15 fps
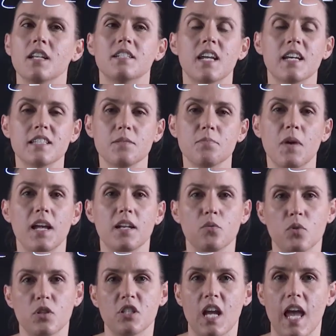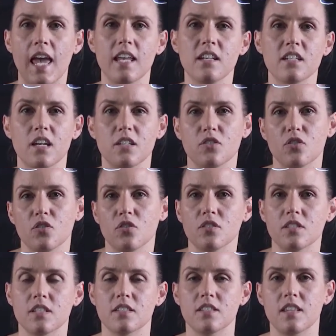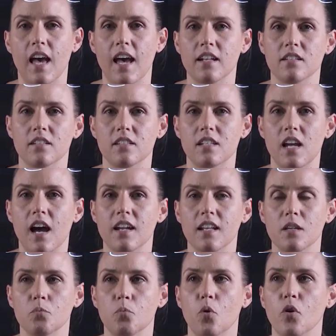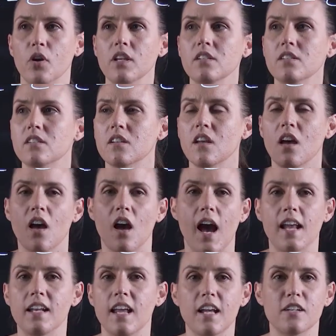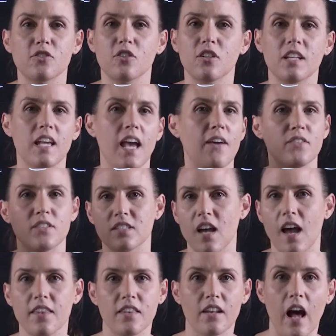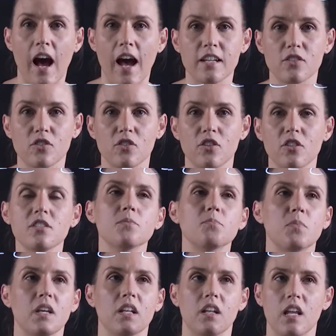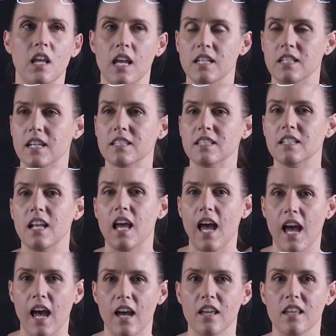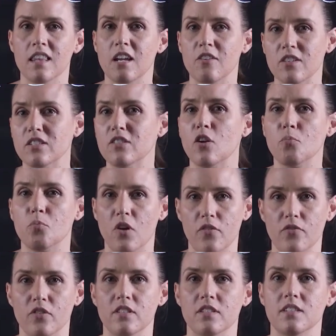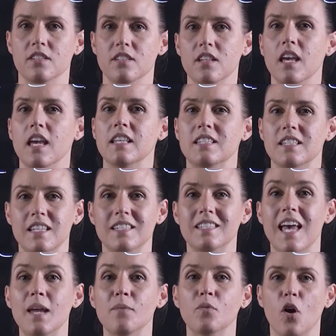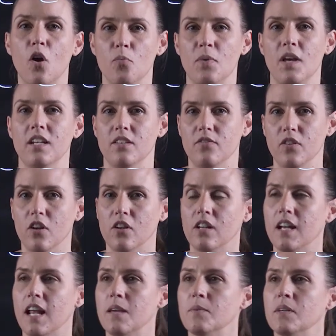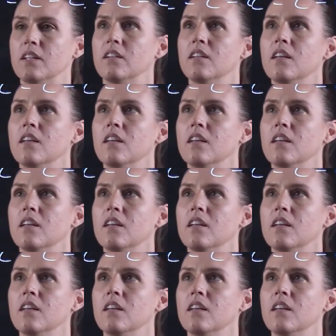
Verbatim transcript: Doesn't matter which end I choose as that starting point. I naturally have a side that I choose, but it doesn't, there is no preference. It's the same compound if you go to name it.